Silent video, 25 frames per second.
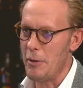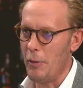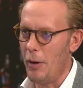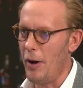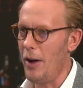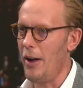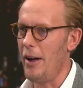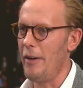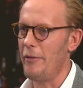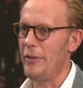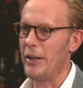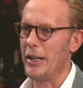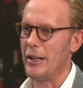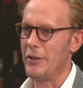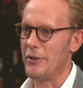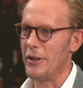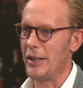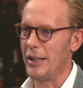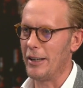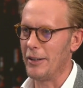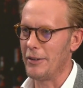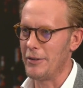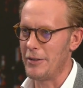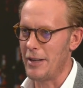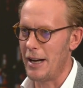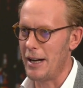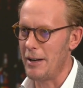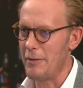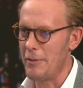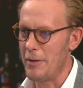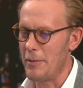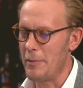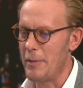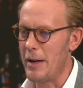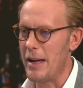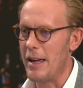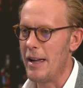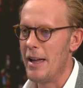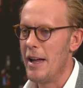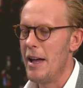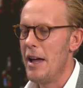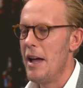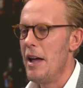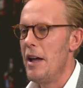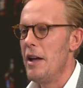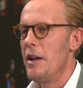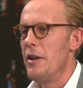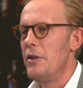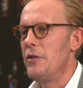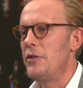You are having a mm. drink mm. on telly with me.
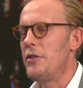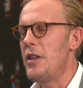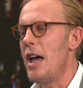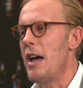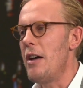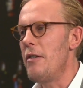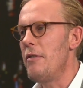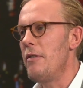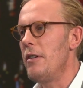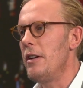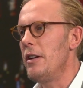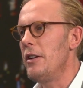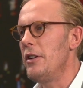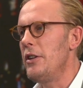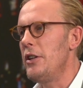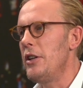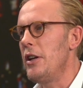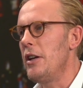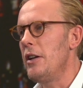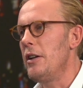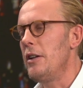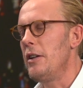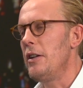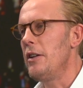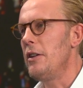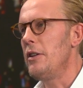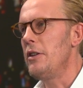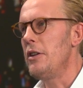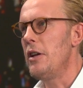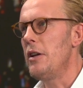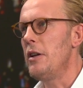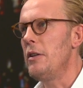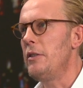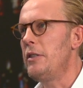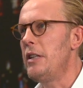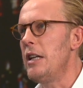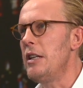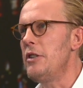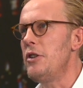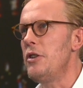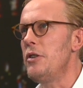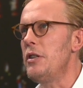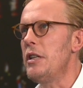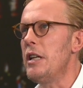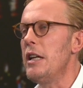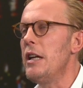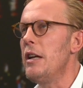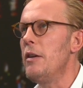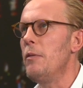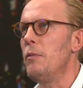So, you, you, did you
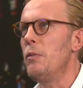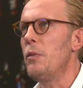see?